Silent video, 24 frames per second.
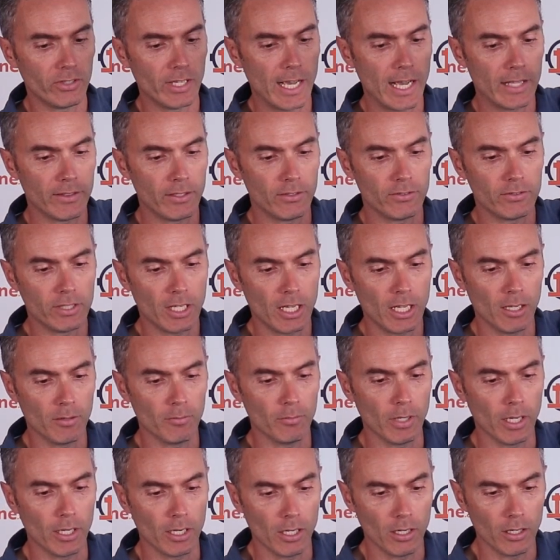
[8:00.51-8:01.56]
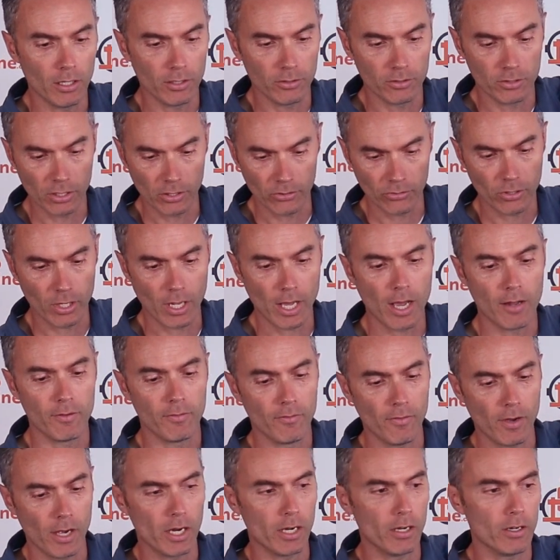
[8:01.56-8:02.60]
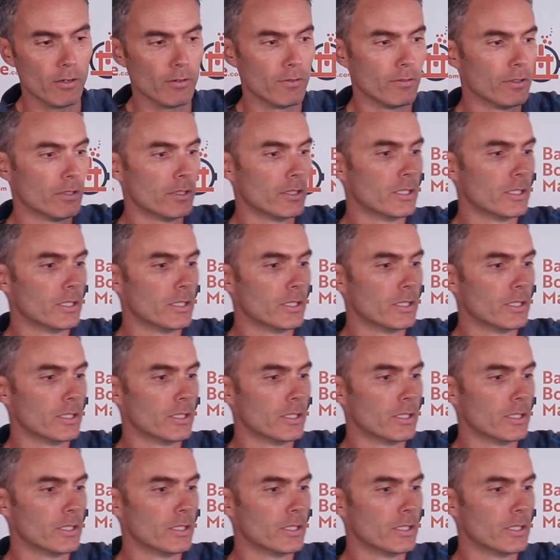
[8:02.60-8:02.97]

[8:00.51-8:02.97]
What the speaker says: not the same and it does not fire.